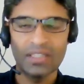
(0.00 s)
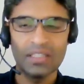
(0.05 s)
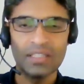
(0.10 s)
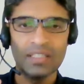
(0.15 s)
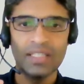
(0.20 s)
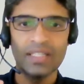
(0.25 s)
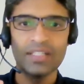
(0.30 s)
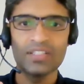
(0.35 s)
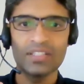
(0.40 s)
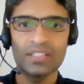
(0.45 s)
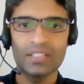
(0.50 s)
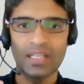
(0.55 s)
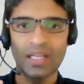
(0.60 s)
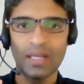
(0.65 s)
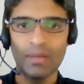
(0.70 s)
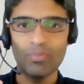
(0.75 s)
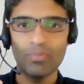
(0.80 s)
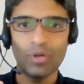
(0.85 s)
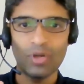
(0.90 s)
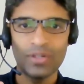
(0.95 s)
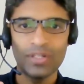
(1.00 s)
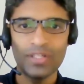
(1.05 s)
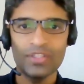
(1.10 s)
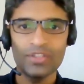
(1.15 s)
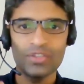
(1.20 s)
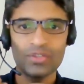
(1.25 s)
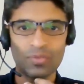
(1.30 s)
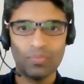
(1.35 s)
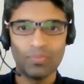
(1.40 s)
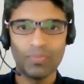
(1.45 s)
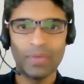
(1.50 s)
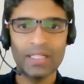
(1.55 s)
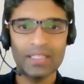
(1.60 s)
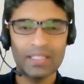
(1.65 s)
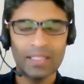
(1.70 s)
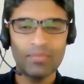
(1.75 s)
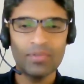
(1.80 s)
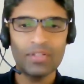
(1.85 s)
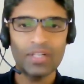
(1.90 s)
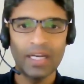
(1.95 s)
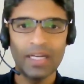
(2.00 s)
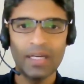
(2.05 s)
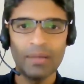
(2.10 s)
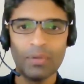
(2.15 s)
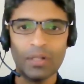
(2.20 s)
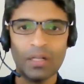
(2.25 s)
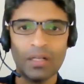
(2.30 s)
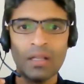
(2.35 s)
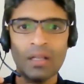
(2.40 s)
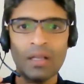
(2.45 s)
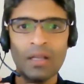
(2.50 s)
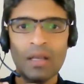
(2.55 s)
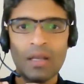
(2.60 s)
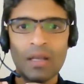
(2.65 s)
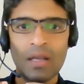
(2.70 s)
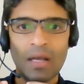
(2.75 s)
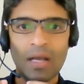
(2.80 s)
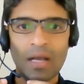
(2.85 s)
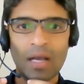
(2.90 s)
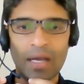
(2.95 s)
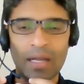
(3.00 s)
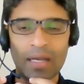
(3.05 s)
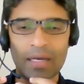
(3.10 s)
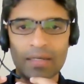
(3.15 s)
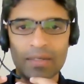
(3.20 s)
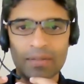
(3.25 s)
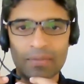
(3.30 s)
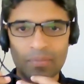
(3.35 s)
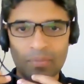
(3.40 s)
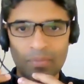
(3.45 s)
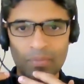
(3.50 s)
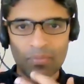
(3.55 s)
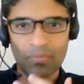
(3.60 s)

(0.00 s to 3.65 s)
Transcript: in these employees to make them trainable and